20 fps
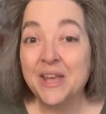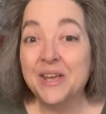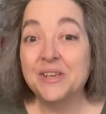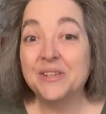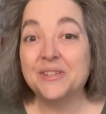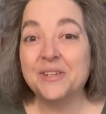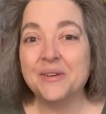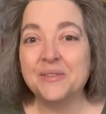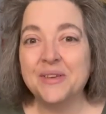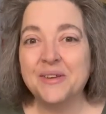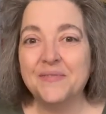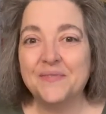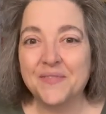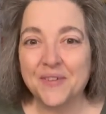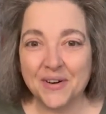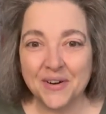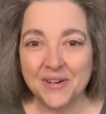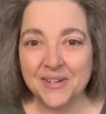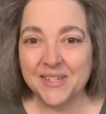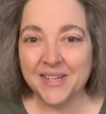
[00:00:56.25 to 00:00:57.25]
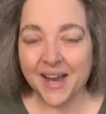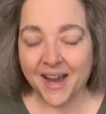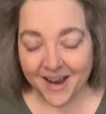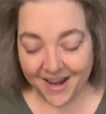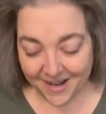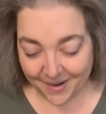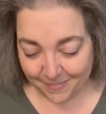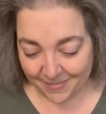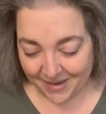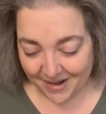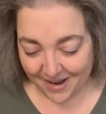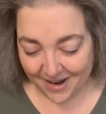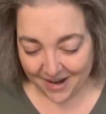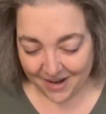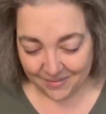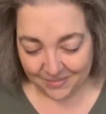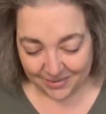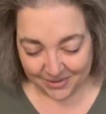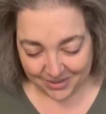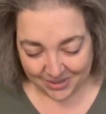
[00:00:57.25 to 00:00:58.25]
So the first item that
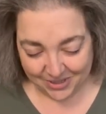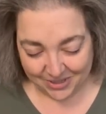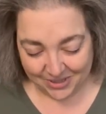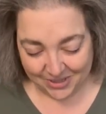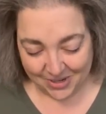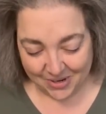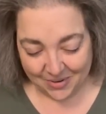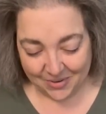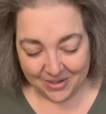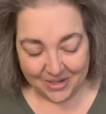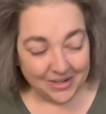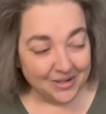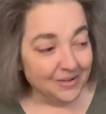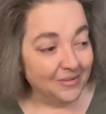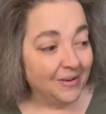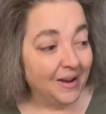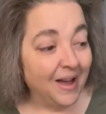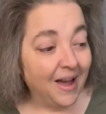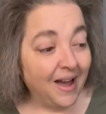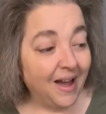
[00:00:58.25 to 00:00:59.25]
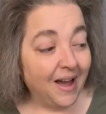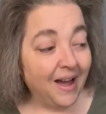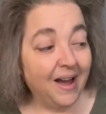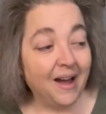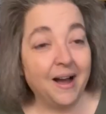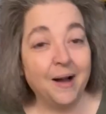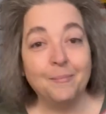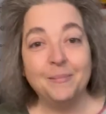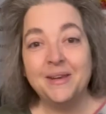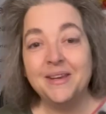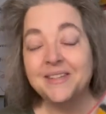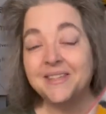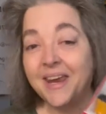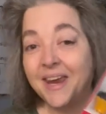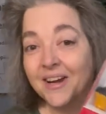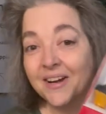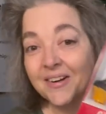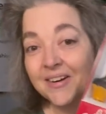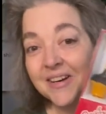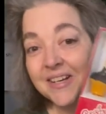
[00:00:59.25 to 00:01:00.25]
I will show you is
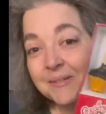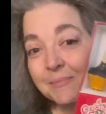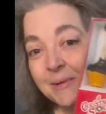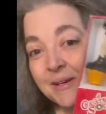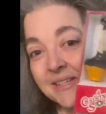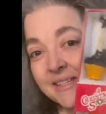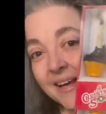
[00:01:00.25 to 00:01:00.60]
a Christmas